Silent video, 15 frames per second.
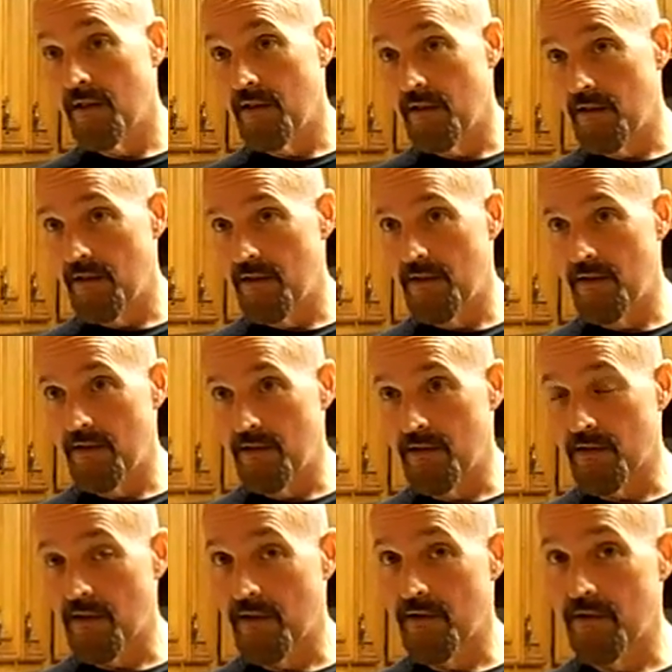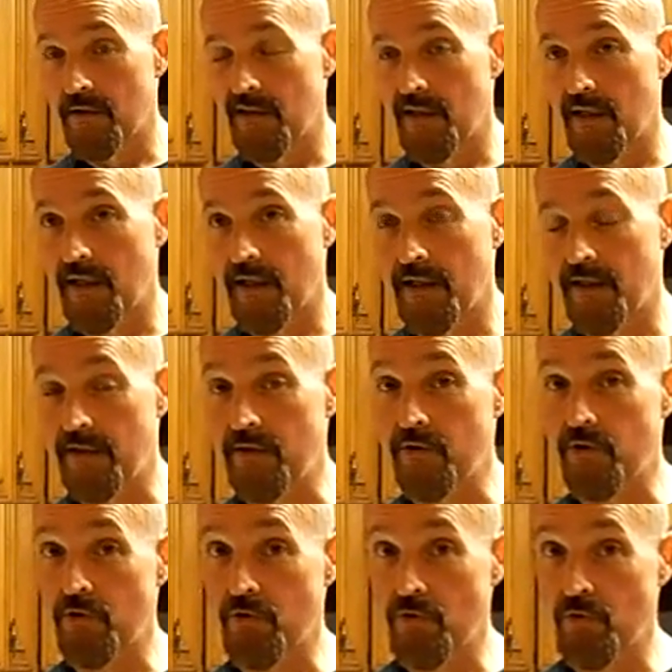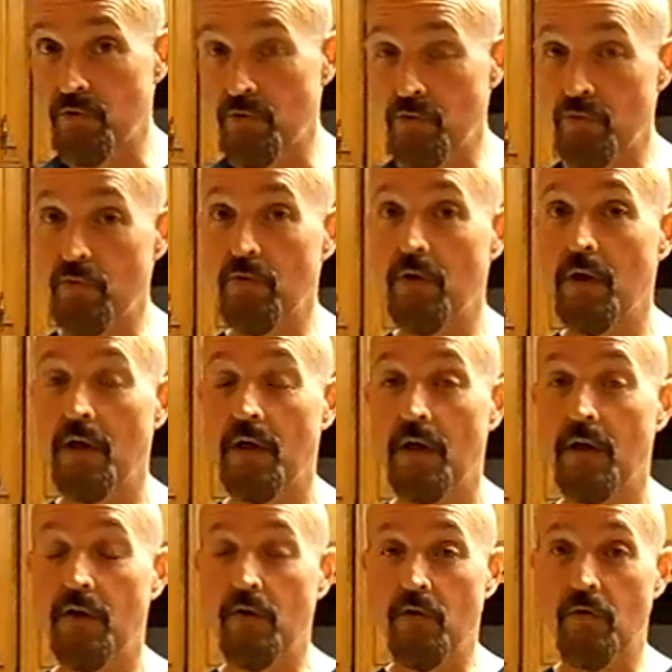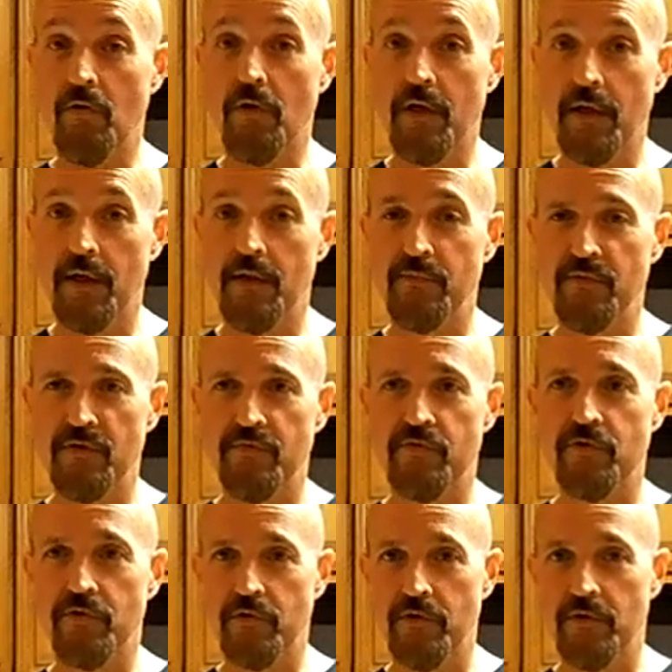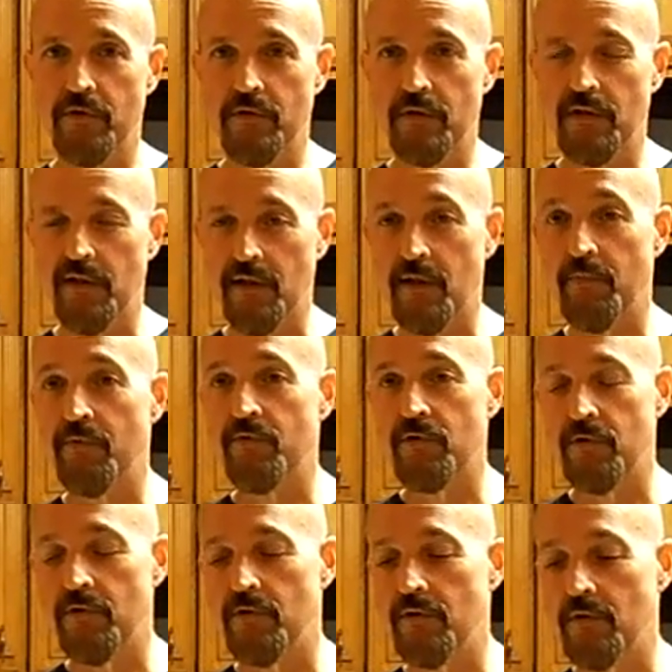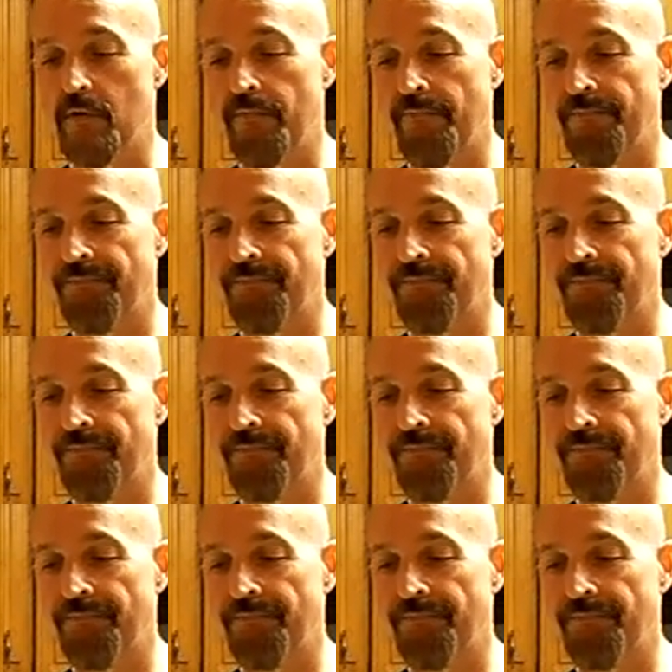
is 192 grams of sugar in a cup of sugar.